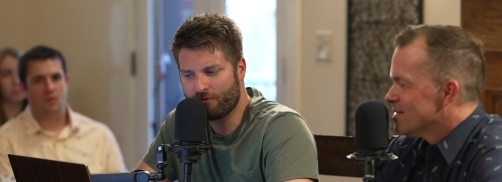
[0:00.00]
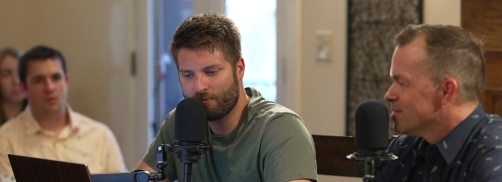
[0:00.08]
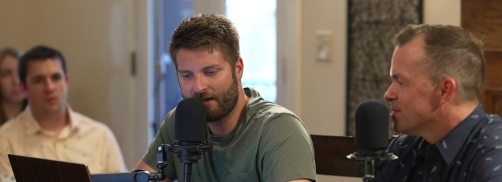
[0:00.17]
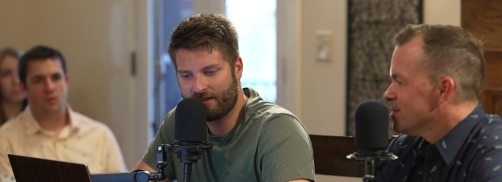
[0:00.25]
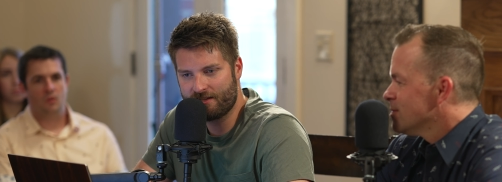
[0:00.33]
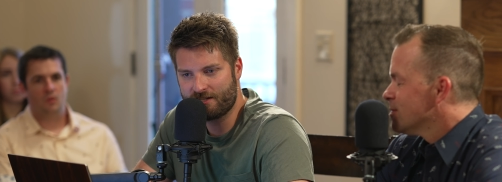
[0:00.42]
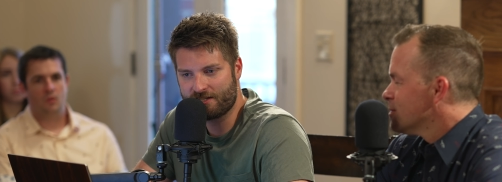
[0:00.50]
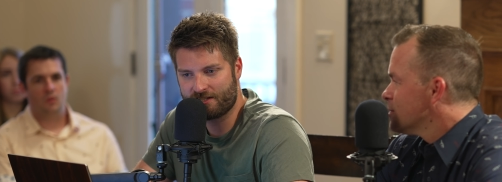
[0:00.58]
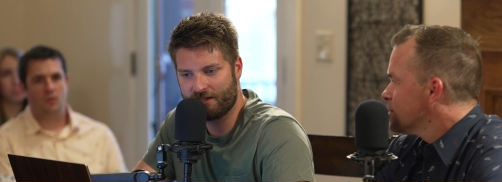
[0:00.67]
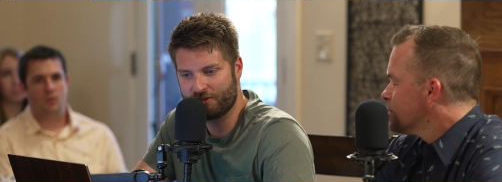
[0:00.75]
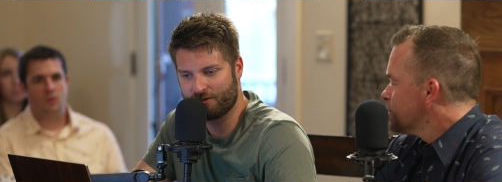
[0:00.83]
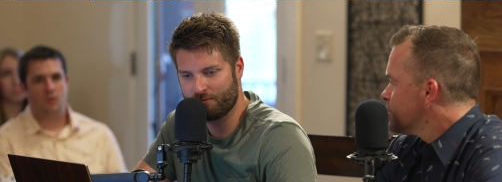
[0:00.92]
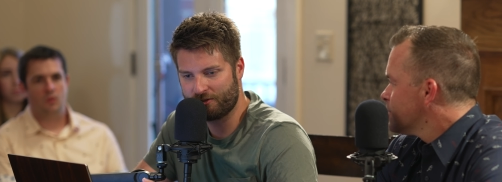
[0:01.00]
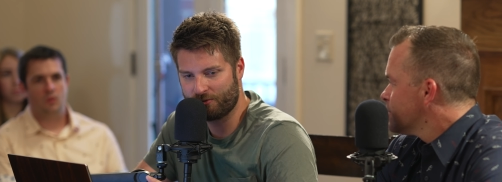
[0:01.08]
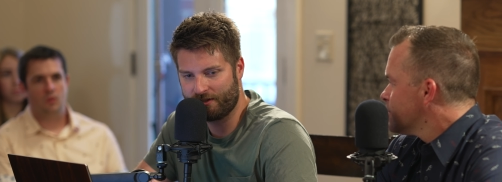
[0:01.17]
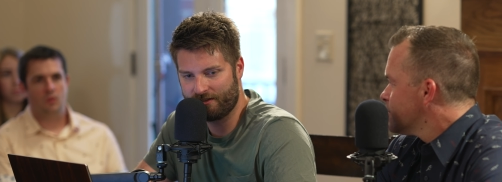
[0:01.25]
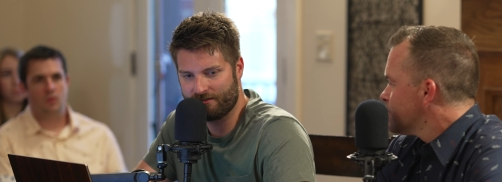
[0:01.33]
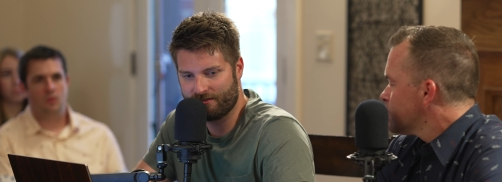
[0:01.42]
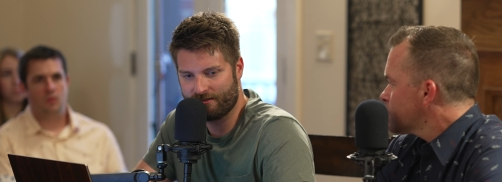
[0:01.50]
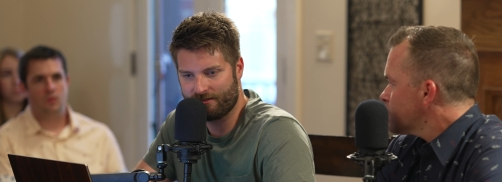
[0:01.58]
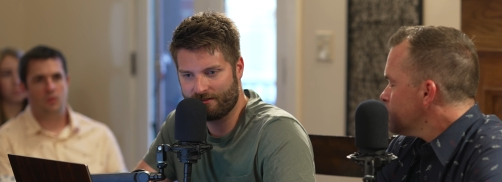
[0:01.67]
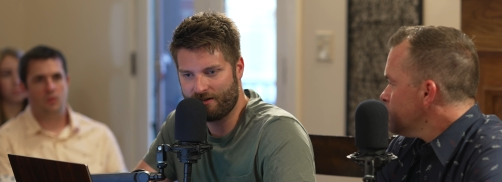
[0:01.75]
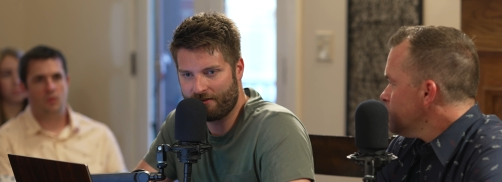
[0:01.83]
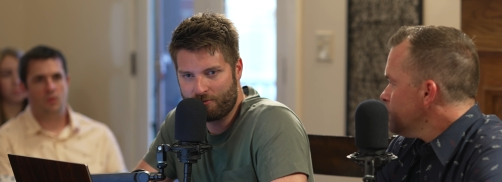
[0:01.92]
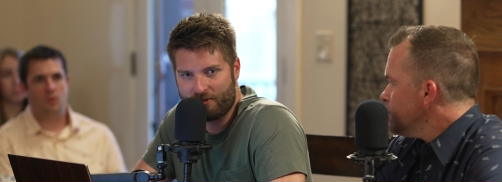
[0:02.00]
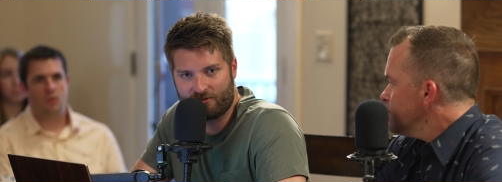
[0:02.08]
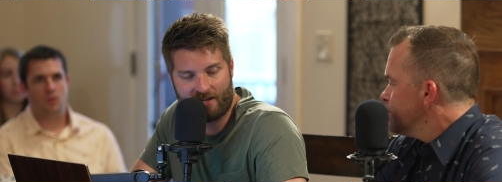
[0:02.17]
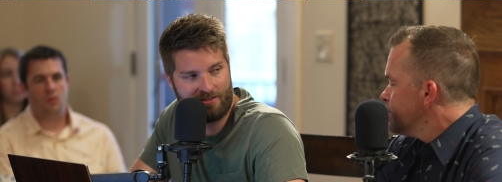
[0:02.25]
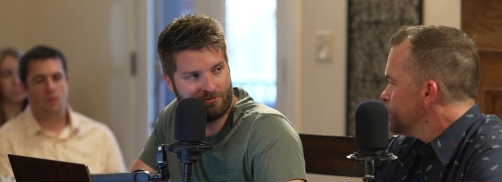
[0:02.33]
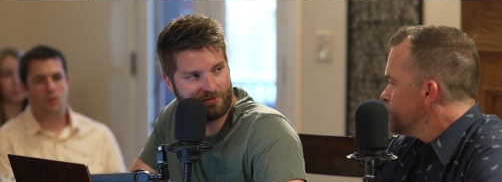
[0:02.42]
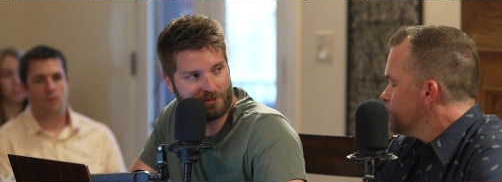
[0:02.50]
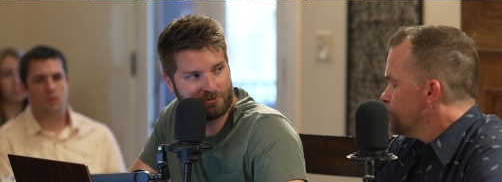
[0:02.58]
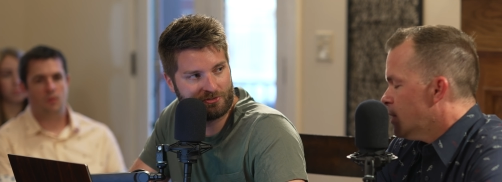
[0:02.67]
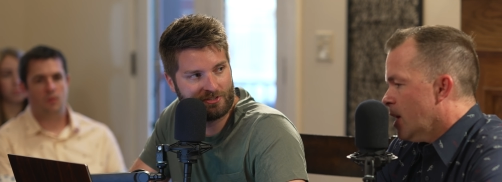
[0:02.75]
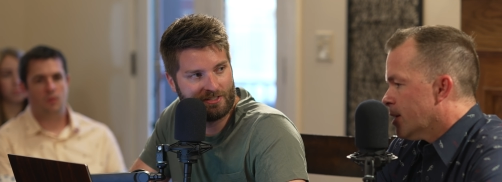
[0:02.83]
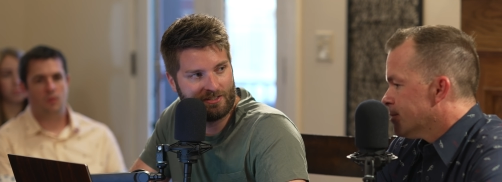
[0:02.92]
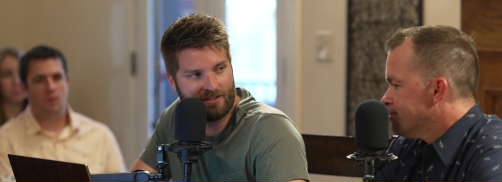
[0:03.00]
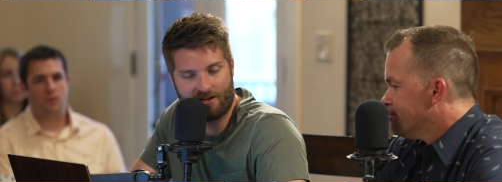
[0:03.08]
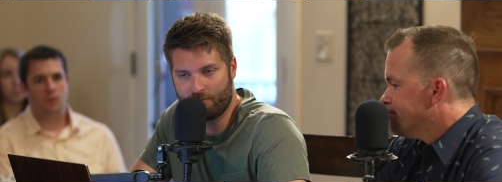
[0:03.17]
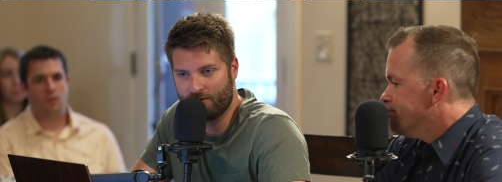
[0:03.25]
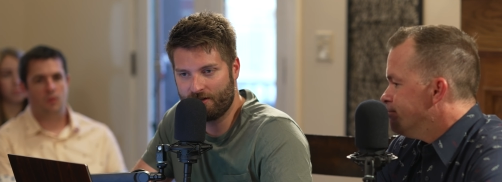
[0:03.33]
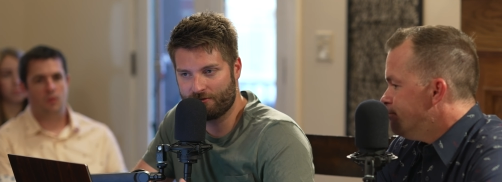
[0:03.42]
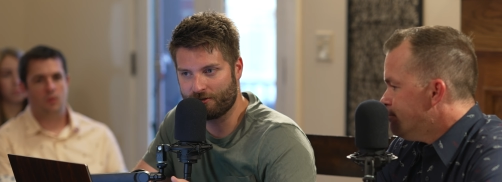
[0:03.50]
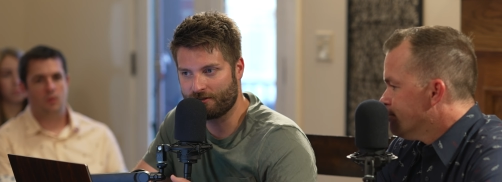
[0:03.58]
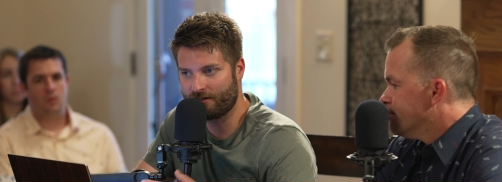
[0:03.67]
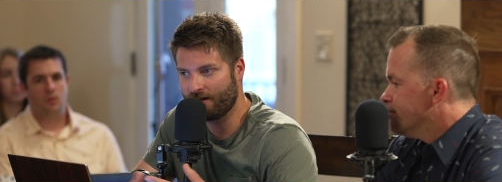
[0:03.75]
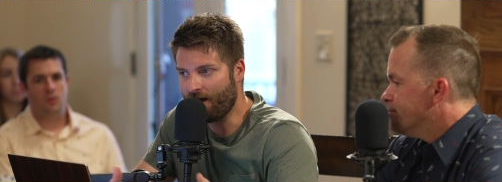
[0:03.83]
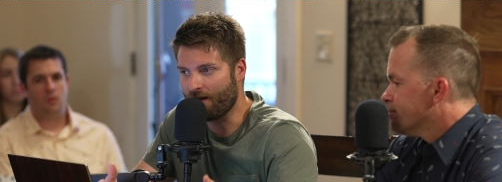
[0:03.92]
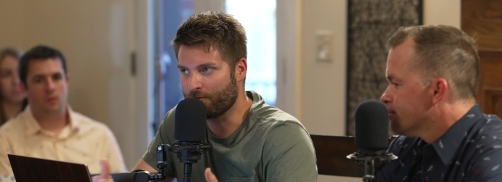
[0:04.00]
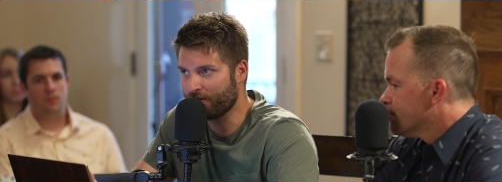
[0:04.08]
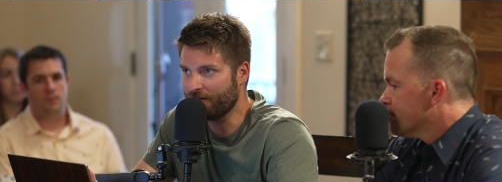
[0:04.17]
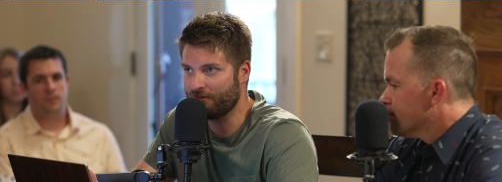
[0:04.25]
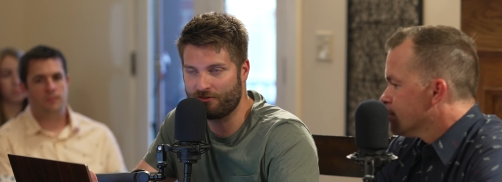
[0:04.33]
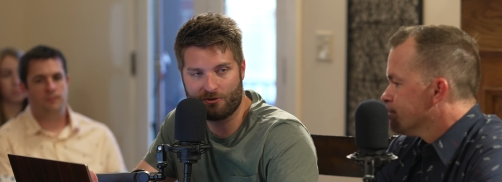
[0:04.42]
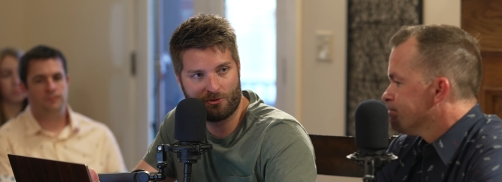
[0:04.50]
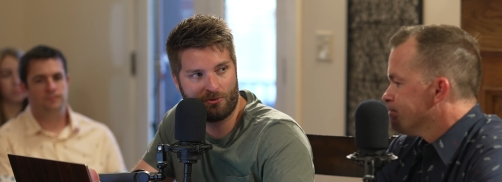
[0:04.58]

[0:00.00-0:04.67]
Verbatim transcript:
Speaker 1: you for making the distinction between you have to be saved first. Yeah. An unbeliever cannot please the